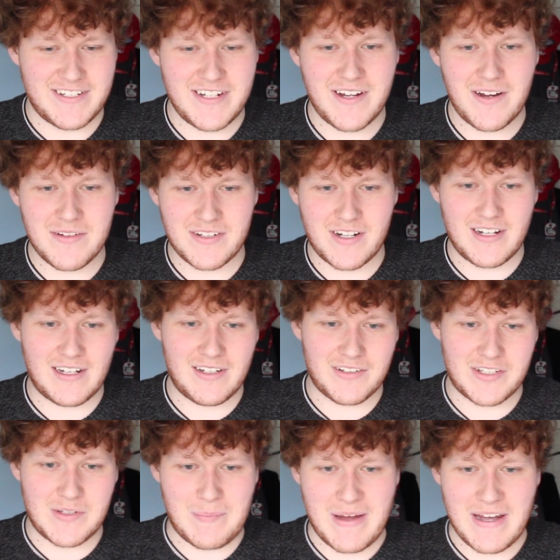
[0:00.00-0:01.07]
She goes on a
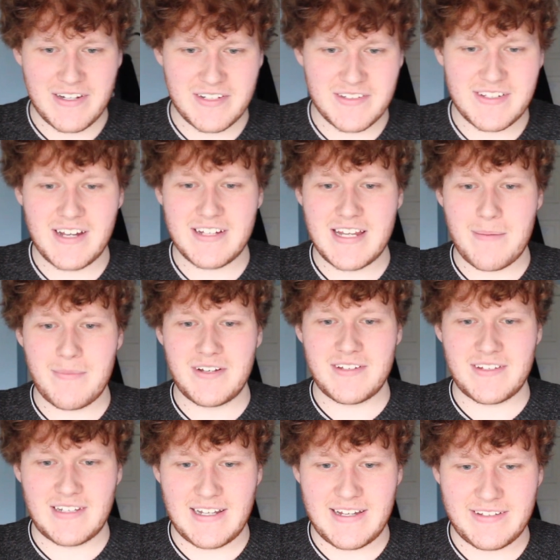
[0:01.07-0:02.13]
little speech, and Saitama
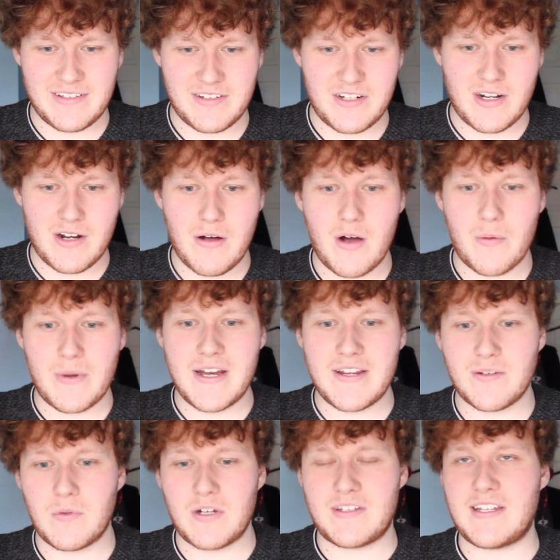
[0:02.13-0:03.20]
doesn't listen. You know, oh, we
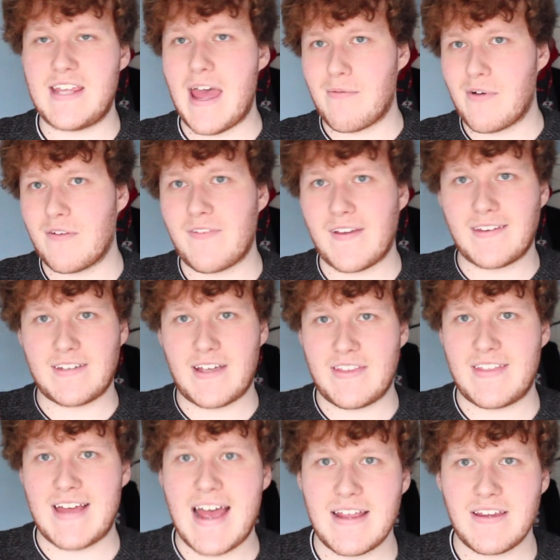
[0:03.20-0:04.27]
need to work together, things
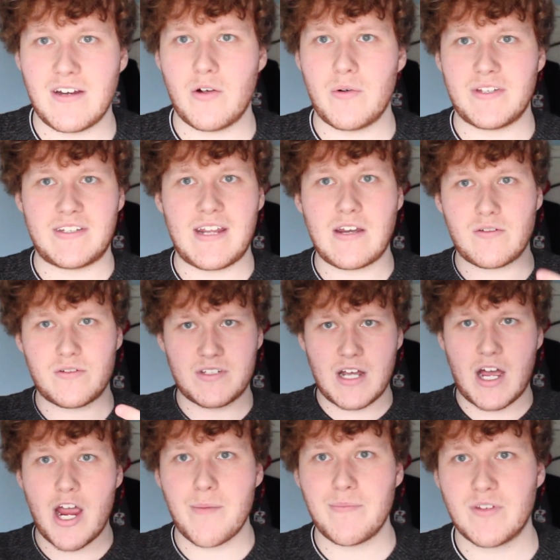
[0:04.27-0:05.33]
like that. You know, it's dangerous
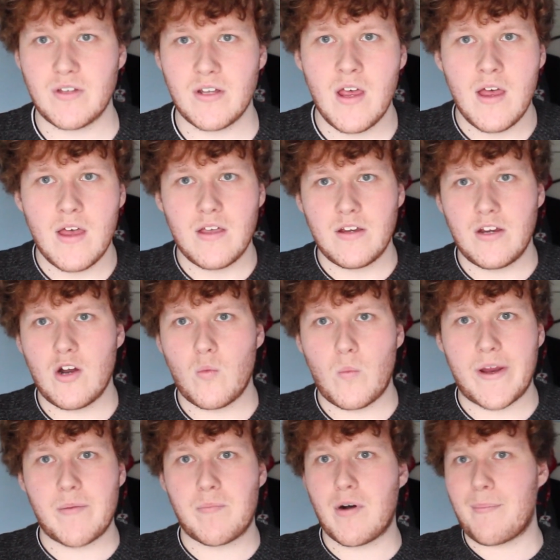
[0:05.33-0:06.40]
times, and you know,
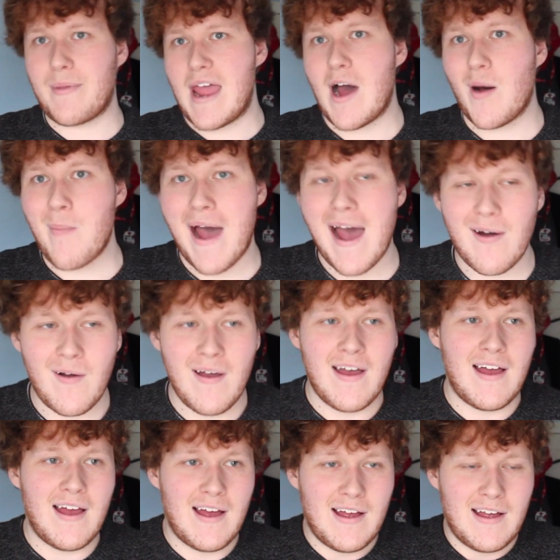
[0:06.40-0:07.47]
we could probably help out.
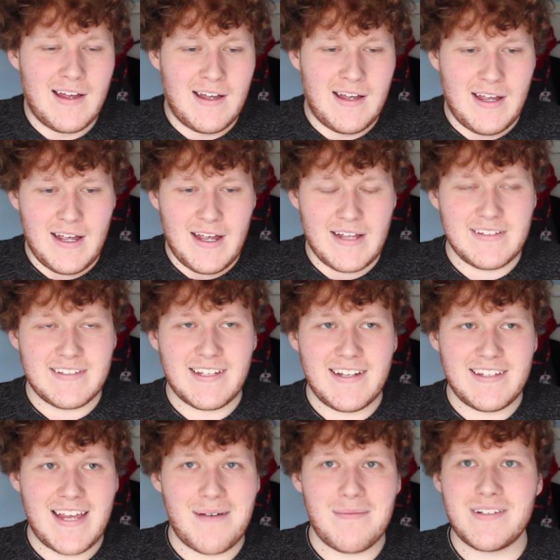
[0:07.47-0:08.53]
And
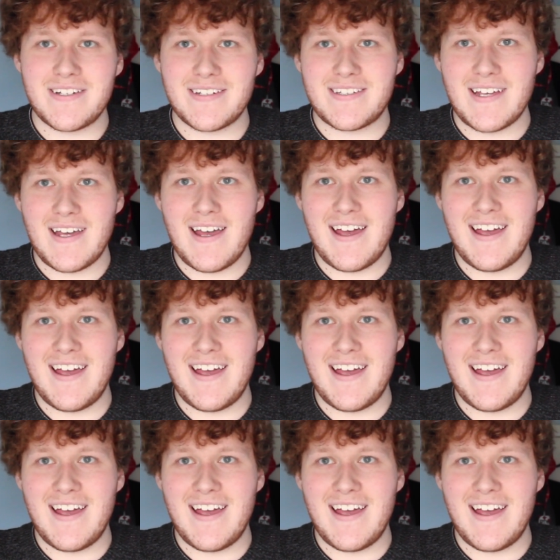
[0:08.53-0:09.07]
Saitama just